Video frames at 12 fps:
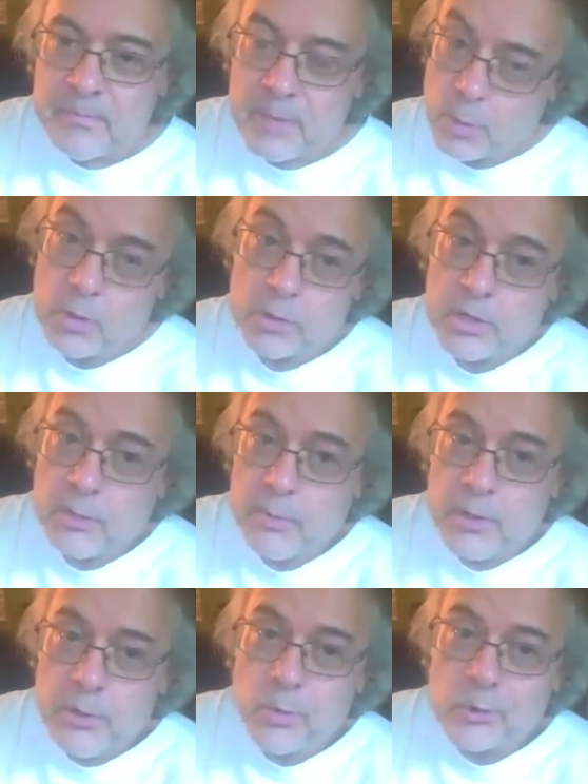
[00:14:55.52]
Like what's going to
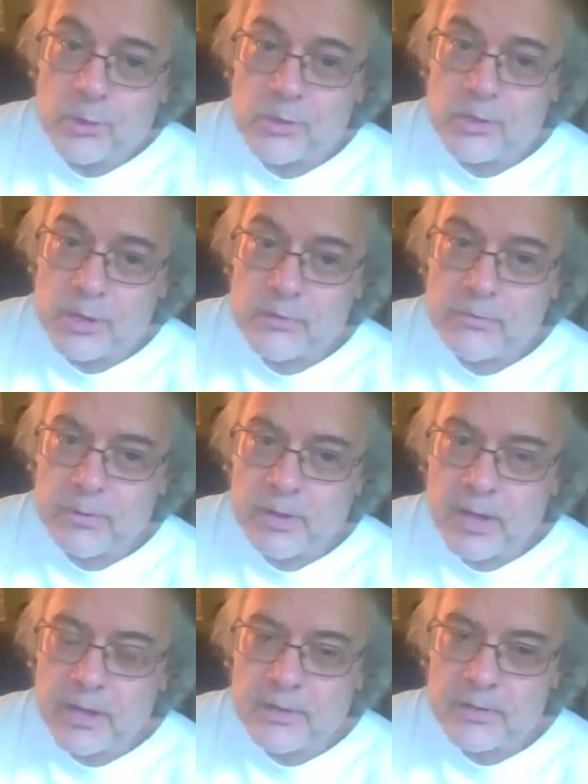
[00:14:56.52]
make you more
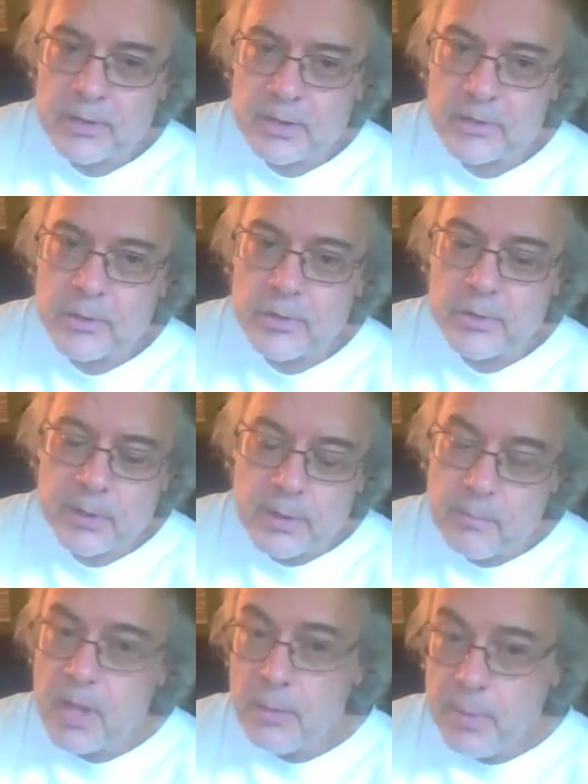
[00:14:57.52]
successful as a, as a human?
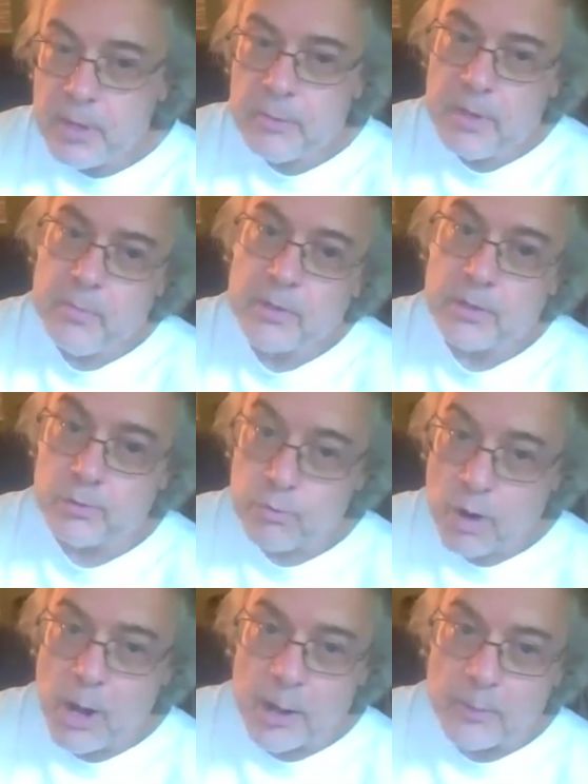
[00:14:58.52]
It may be commitment to
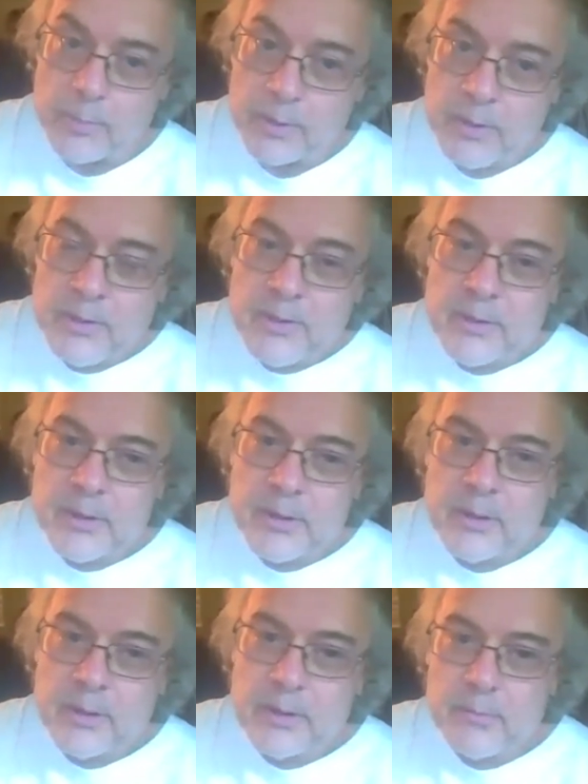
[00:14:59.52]
tribe.
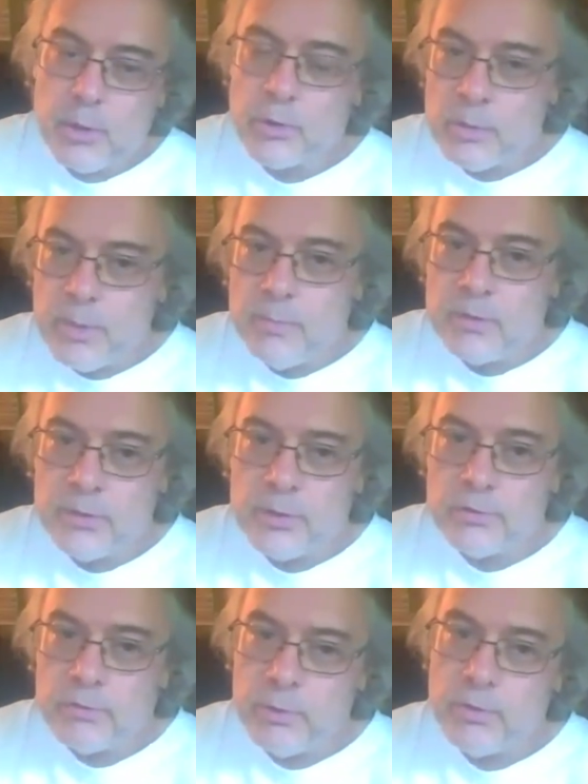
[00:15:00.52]
Um, your commitment to the
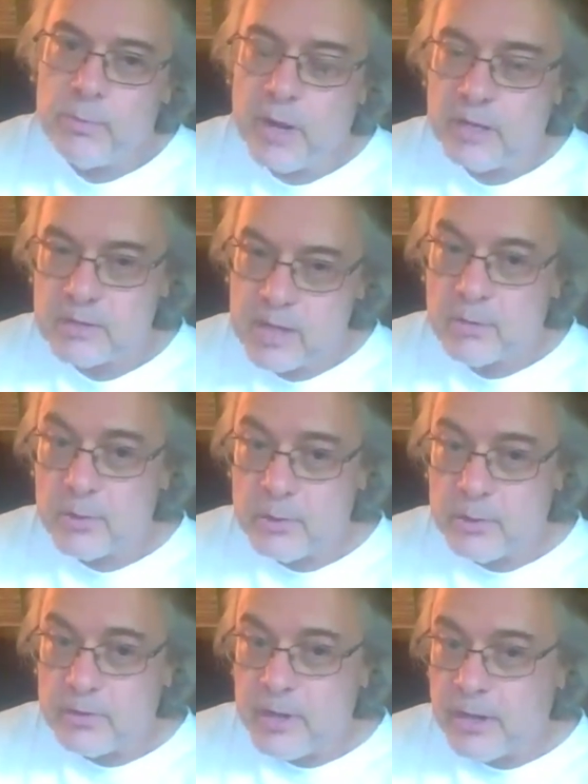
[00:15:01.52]
truth might sound
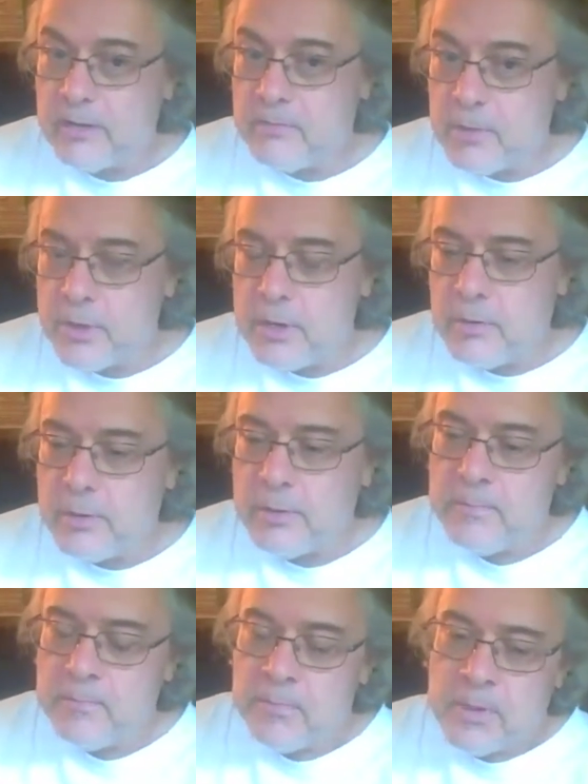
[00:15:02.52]
good kind of in theory,